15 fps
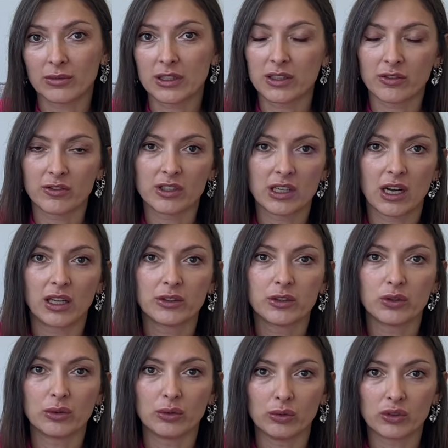As a result,
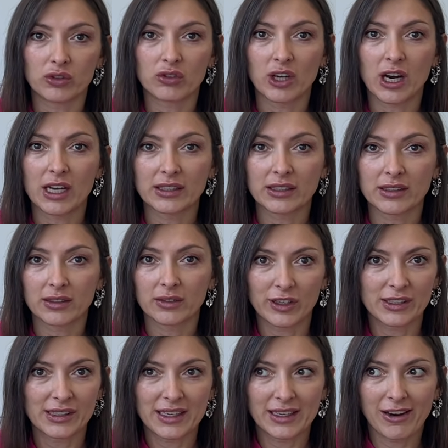you lose trust. I
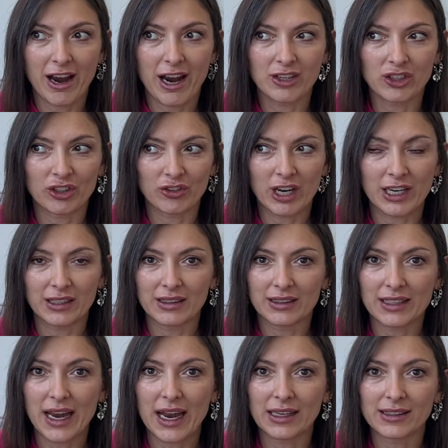see AI-generated
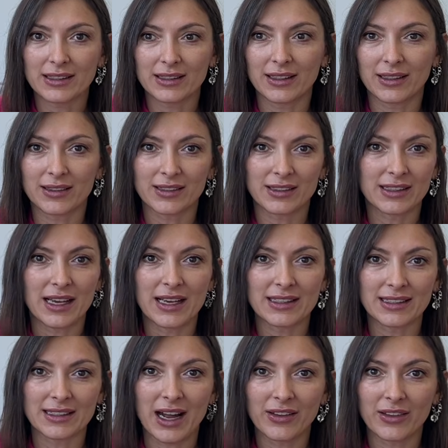text that says
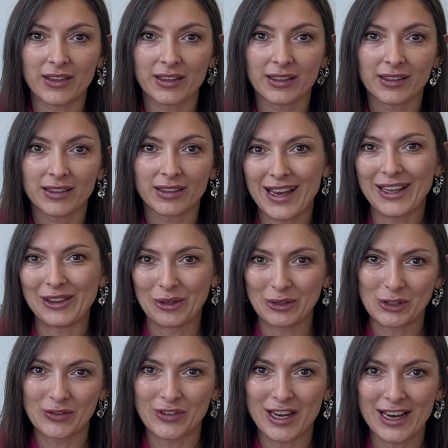nothing, and
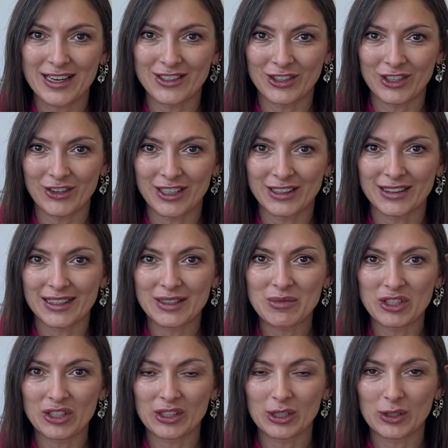lots of AI-generated
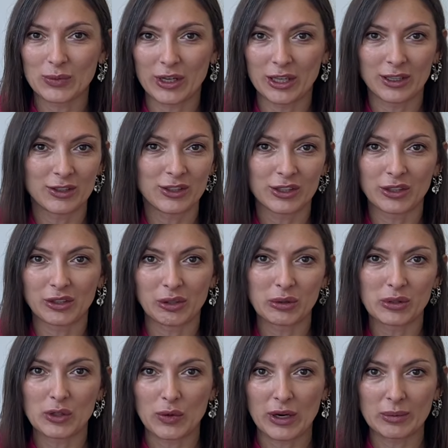images as well. I just
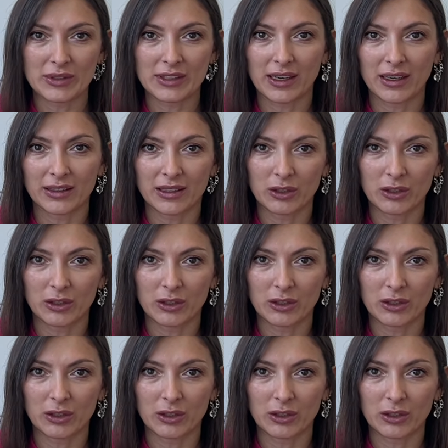close the website.